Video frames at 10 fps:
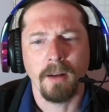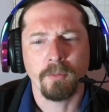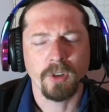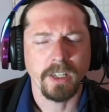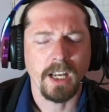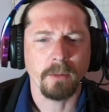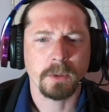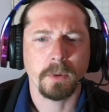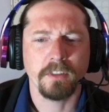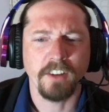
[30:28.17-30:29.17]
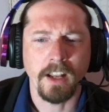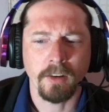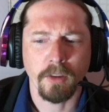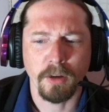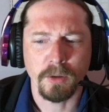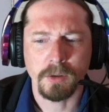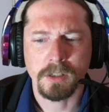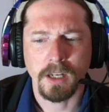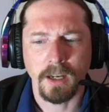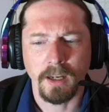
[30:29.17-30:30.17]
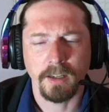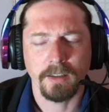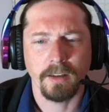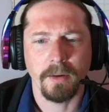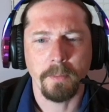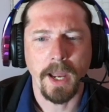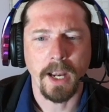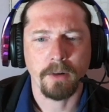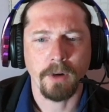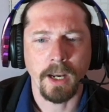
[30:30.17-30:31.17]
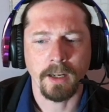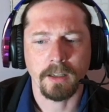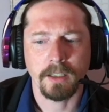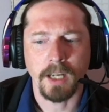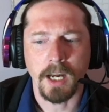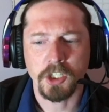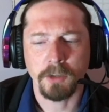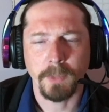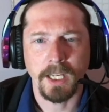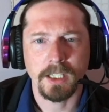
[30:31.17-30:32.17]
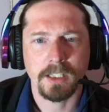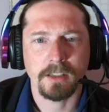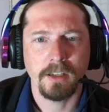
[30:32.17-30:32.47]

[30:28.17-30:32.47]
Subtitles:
really helps prevent those back rank gotcha mates.